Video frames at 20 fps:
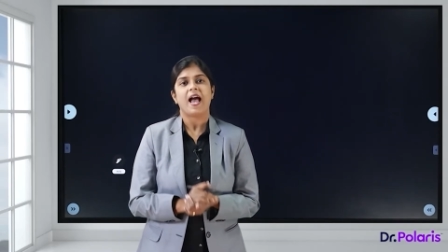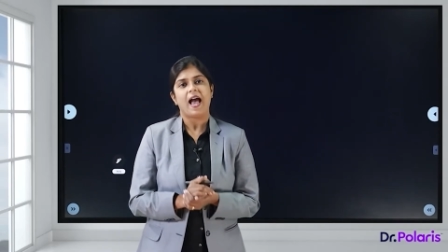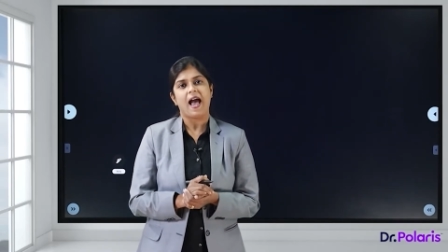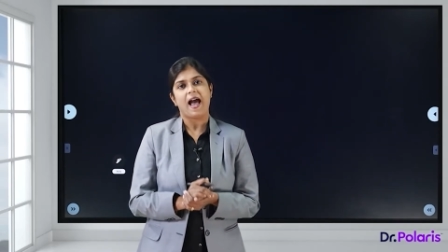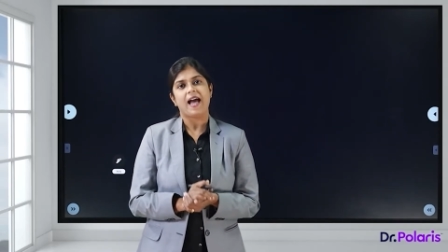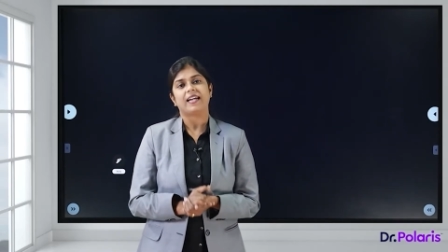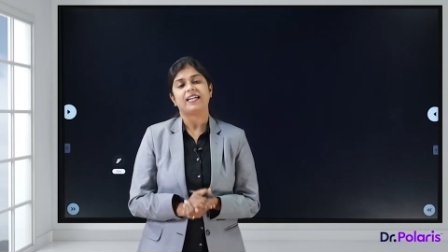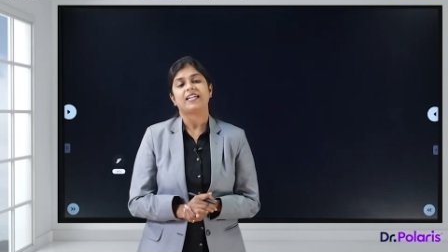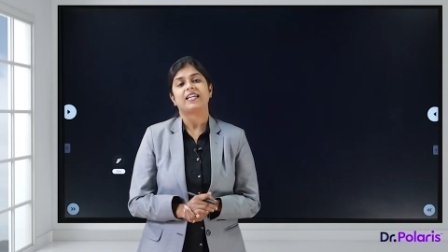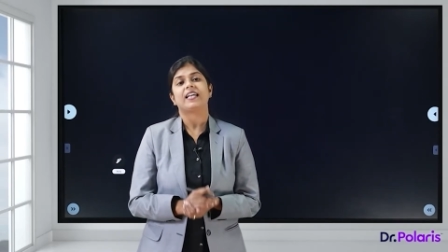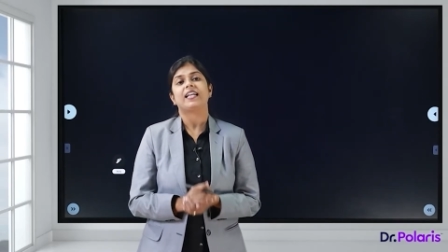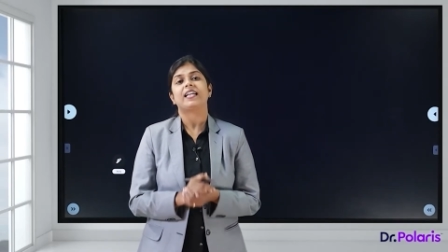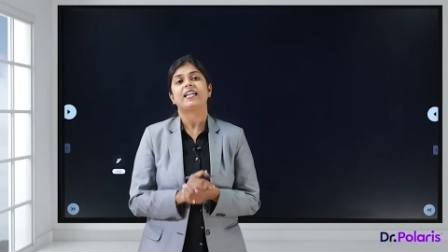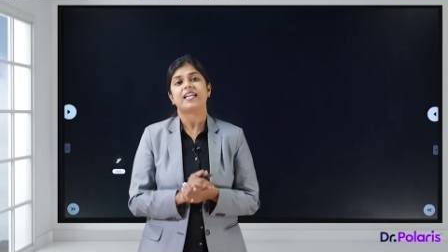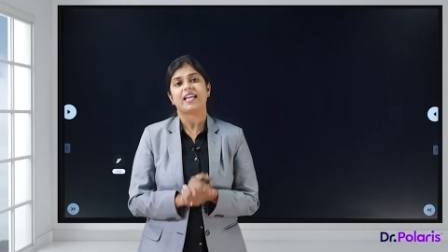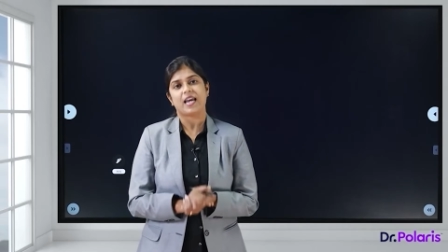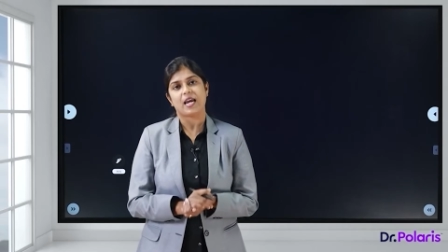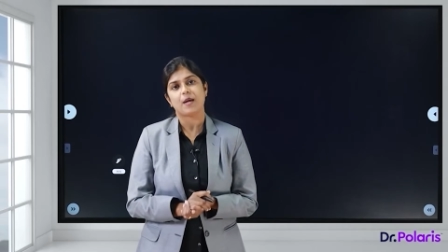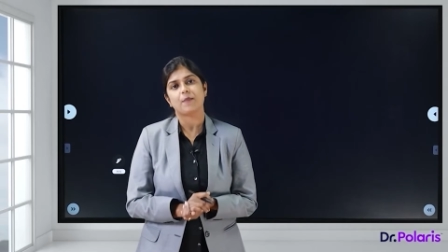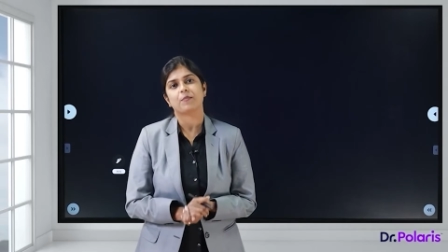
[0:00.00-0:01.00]
and
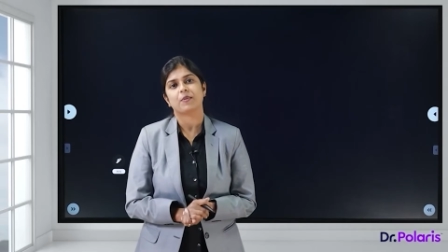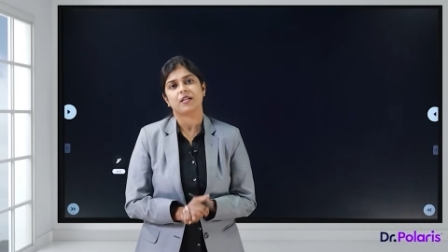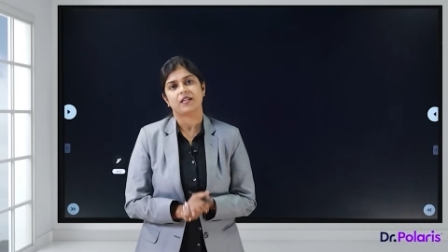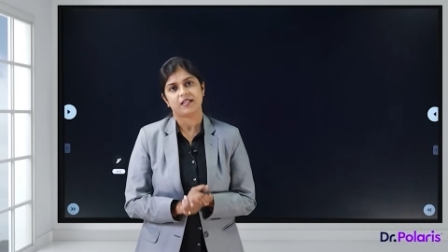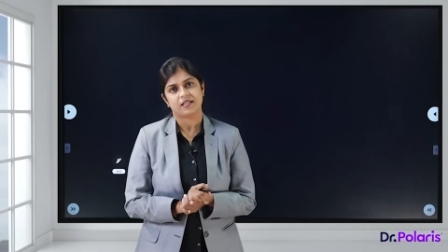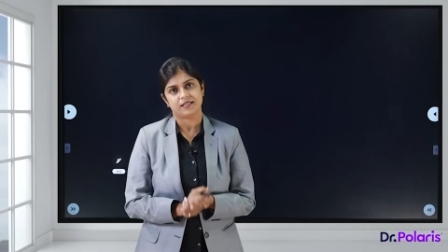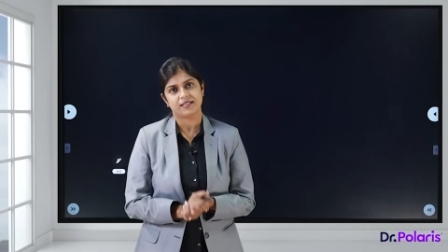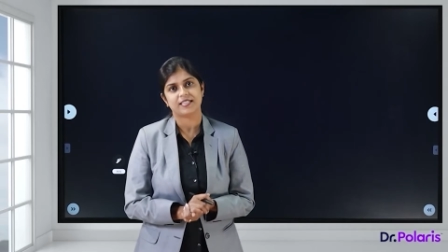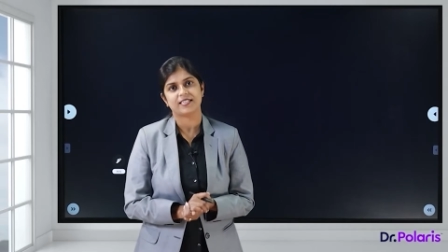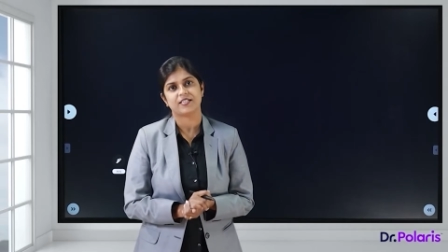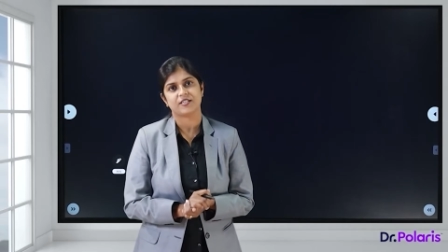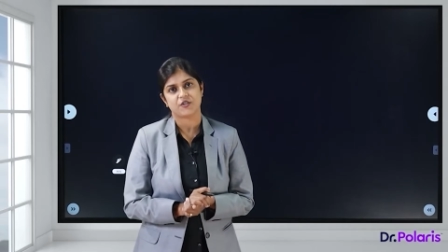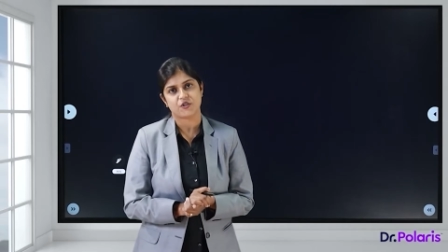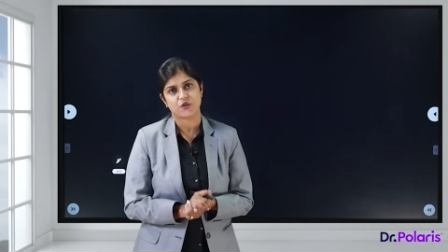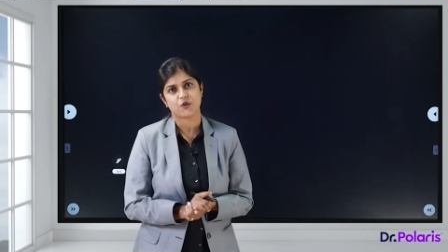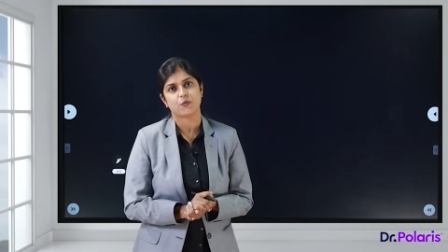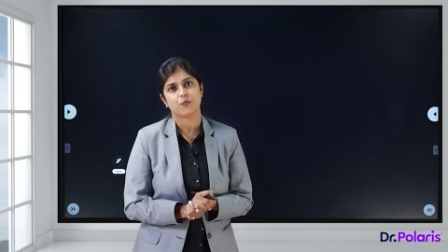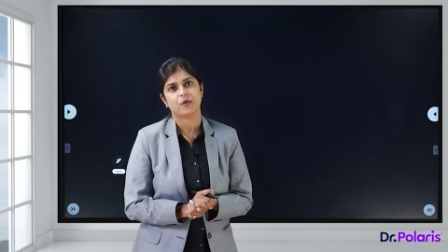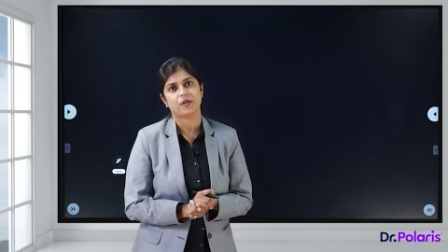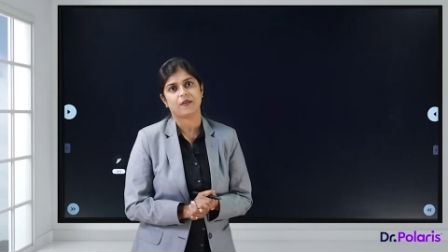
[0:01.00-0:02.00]
named this
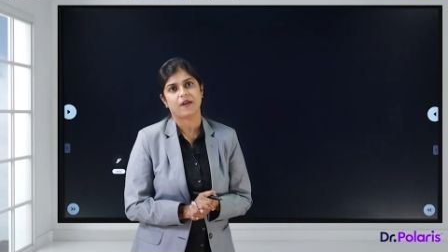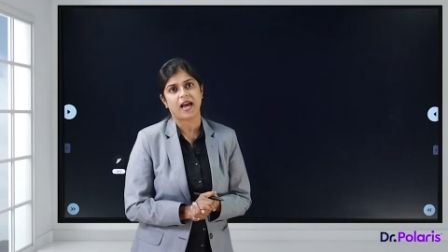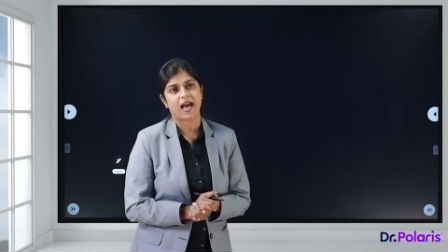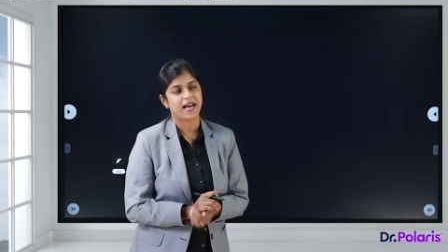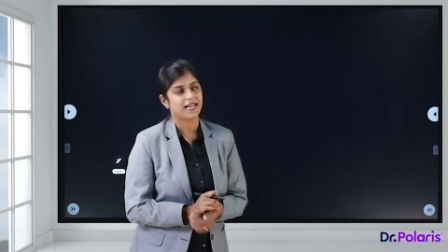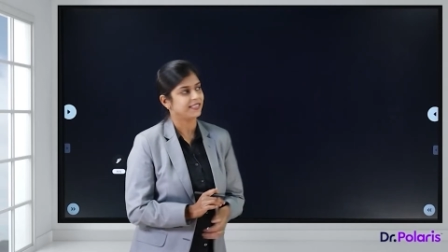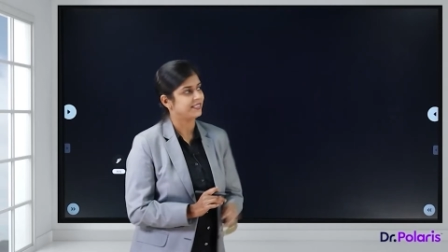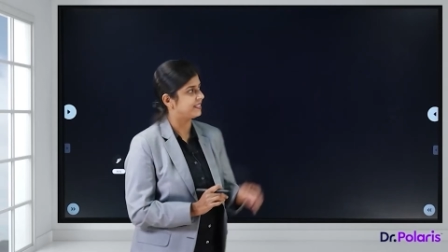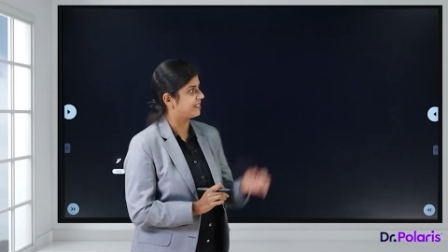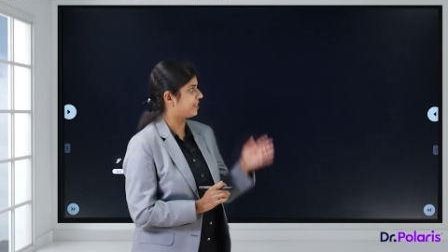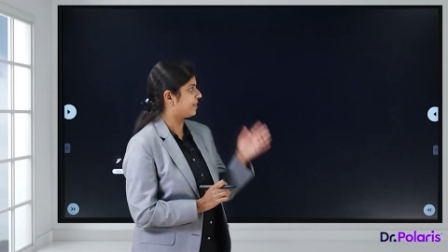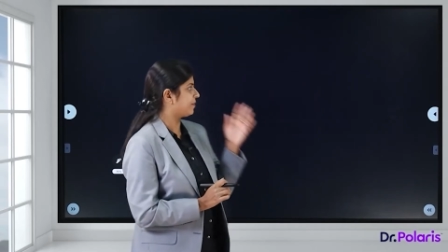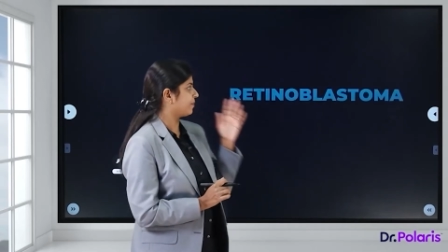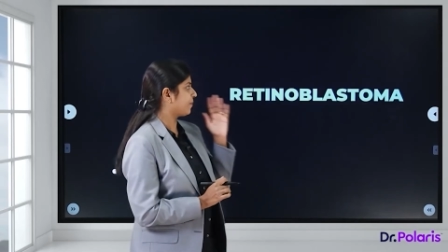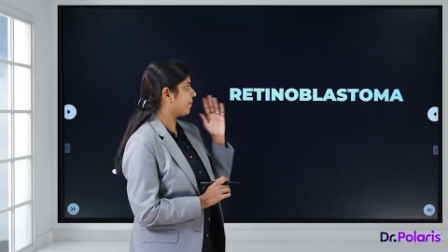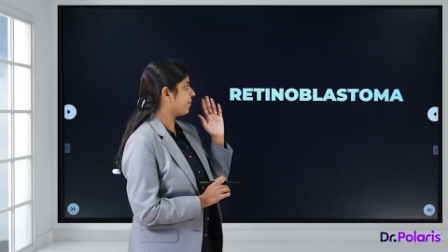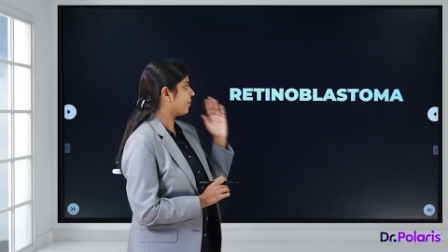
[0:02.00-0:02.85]
tumor as